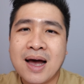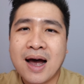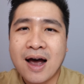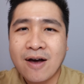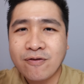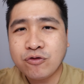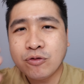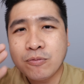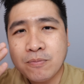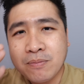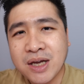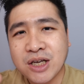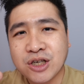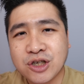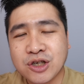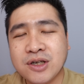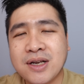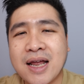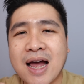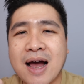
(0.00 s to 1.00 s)
I have to make
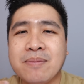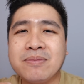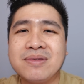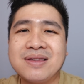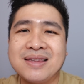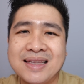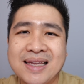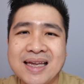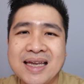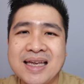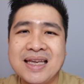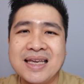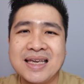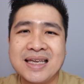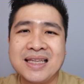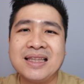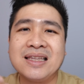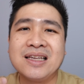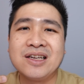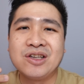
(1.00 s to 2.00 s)
sure that I'm staying
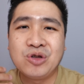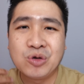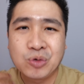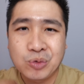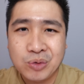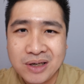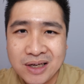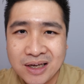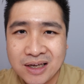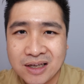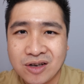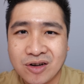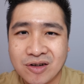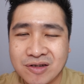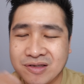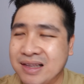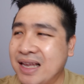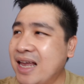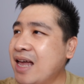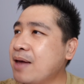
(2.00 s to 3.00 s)
in the unit,
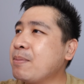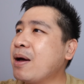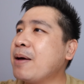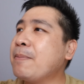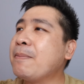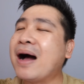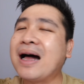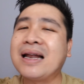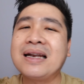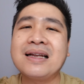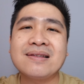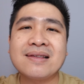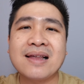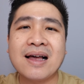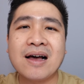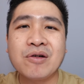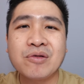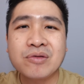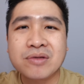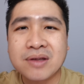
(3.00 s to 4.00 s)
not stay at my mother's
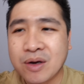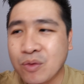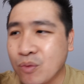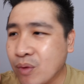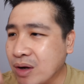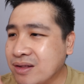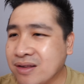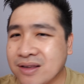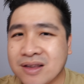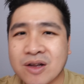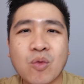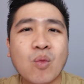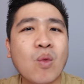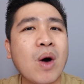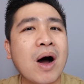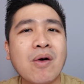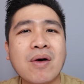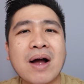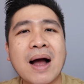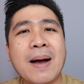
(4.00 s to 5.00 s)
house, then once in a
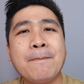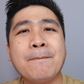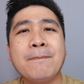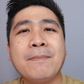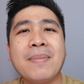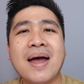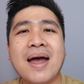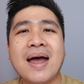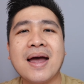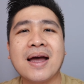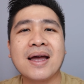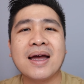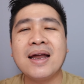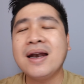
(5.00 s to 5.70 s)
while come back,